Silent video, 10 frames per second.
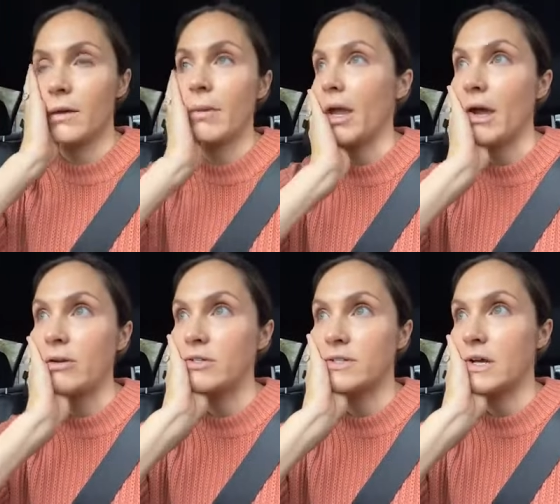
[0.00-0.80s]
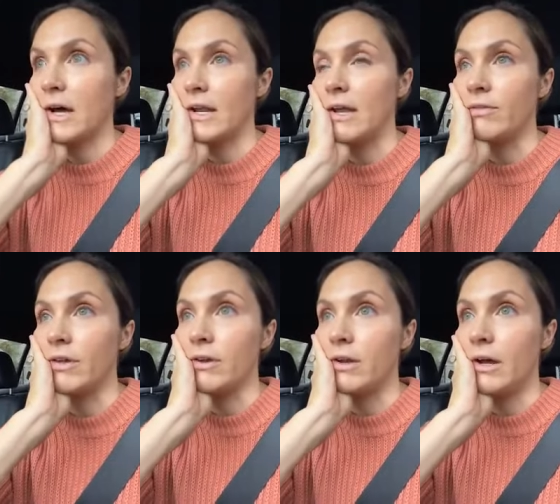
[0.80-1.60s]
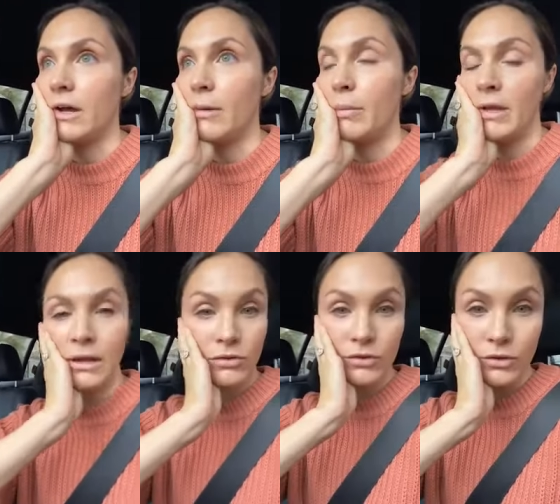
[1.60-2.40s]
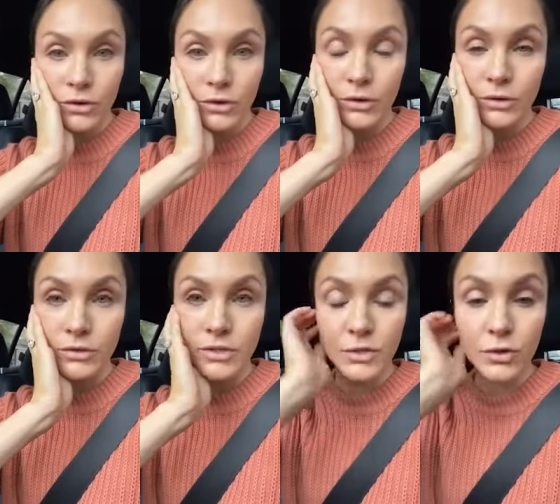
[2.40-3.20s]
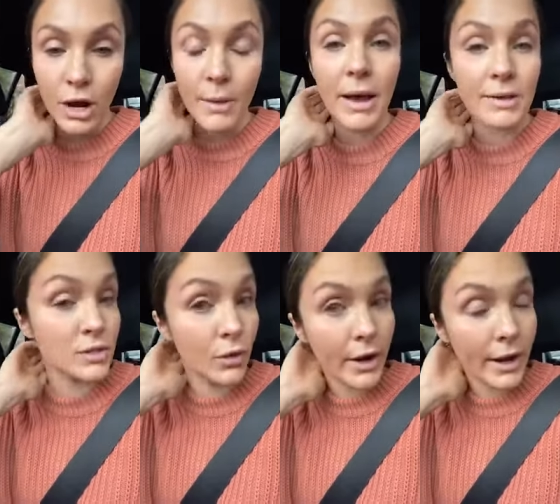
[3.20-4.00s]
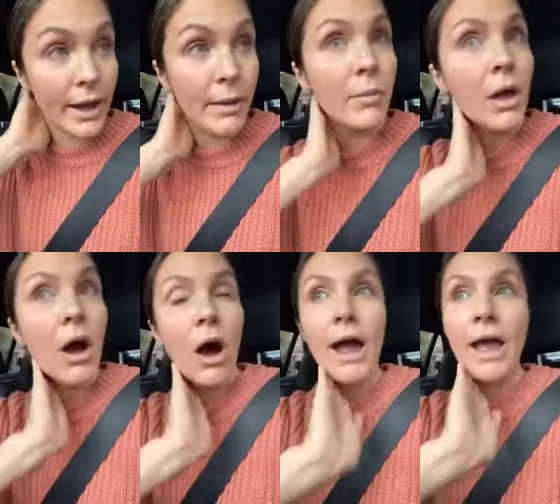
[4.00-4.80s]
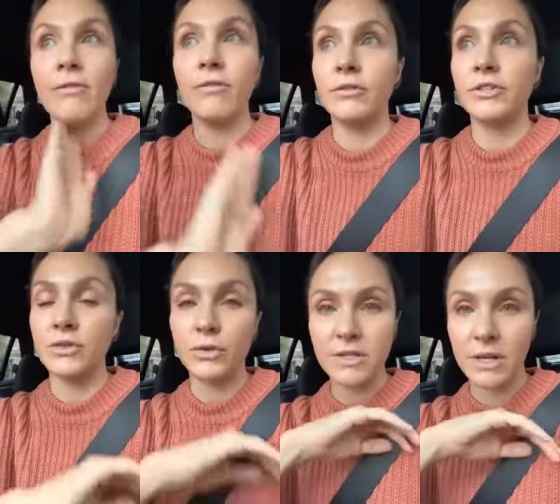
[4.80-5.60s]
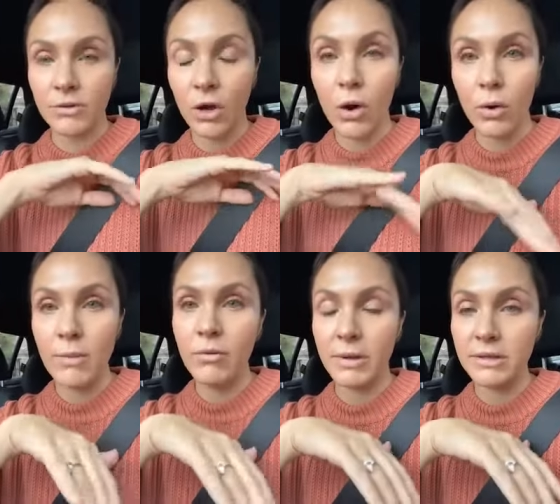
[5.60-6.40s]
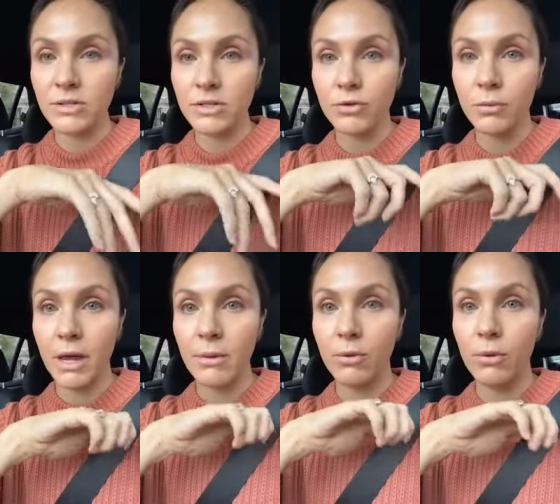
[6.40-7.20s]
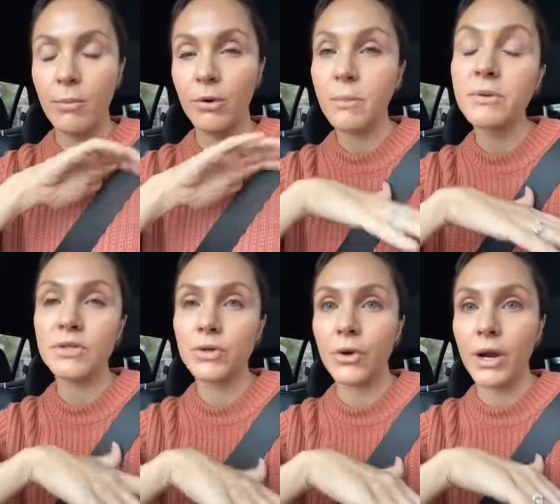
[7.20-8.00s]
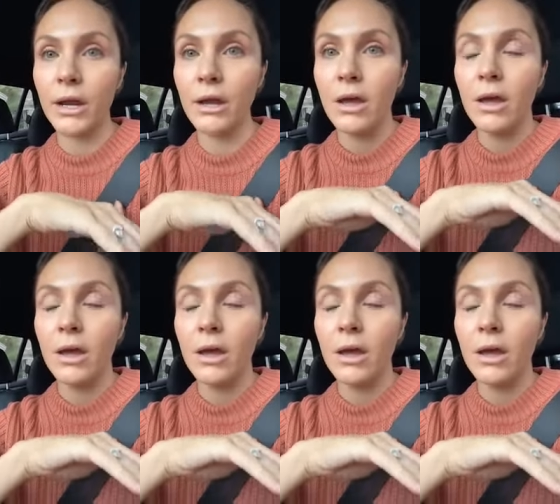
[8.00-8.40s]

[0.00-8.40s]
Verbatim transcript: me I just can't even begin to describe how sorry I am. I have just received a whole heap of messages from people. I put up a story.